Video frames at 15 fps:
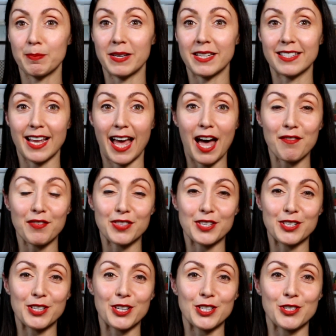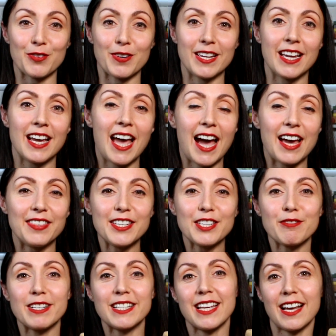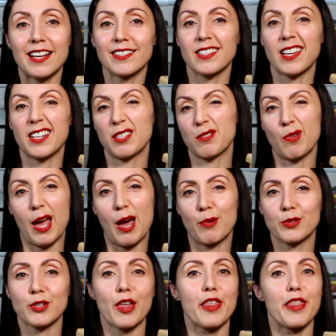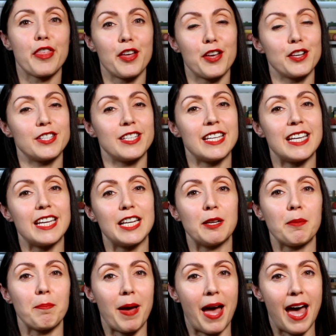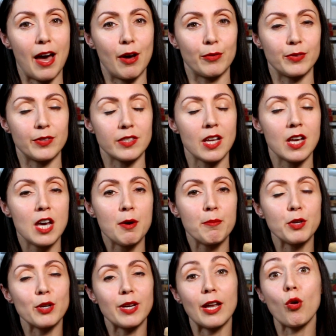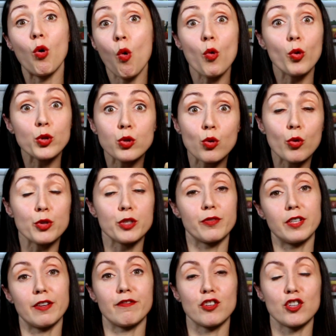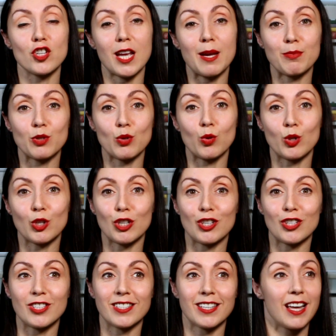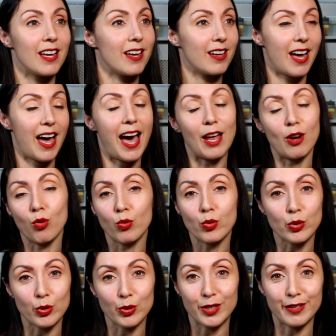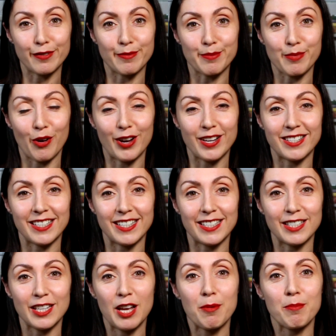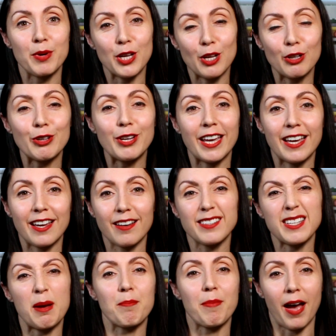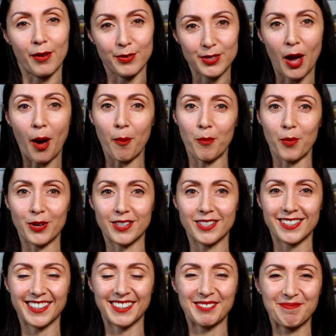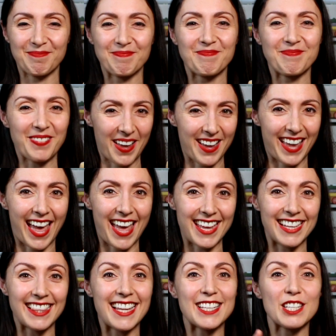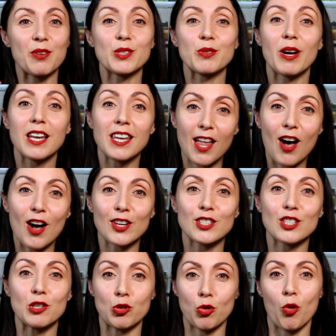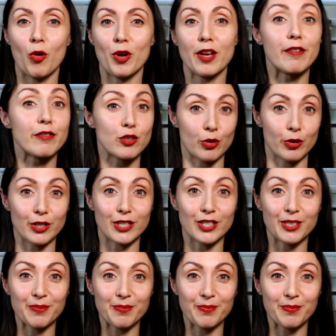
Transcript: piece to have in the nursery, and this retails at around thirteen pounds. But you get all sorts of different shape sorters at all sorts of different prices, but you're looking ten pounds upwards. Okay, let's go on to our last toy of choice.